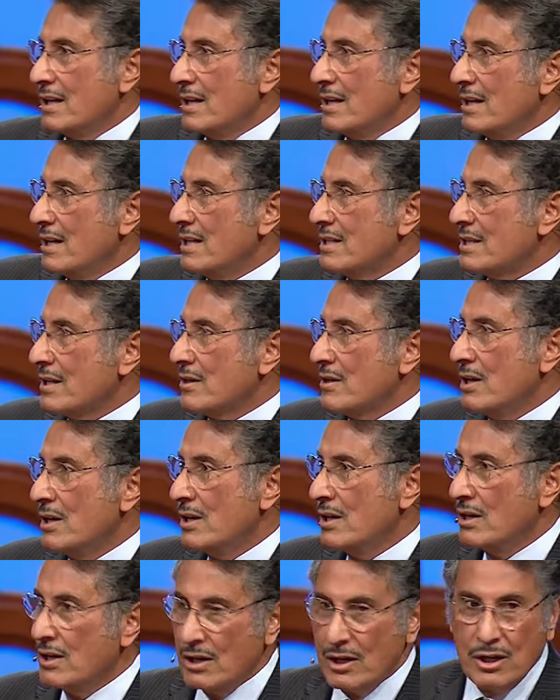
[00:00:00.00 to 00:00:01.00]
He said,
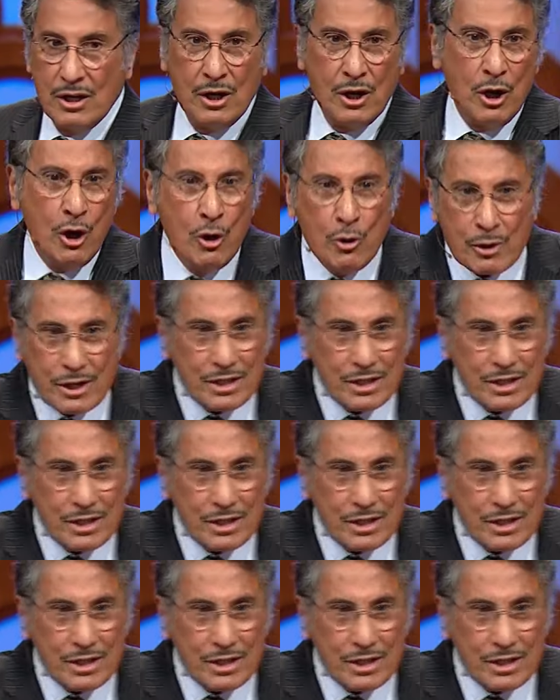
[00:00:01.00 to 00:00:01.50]
who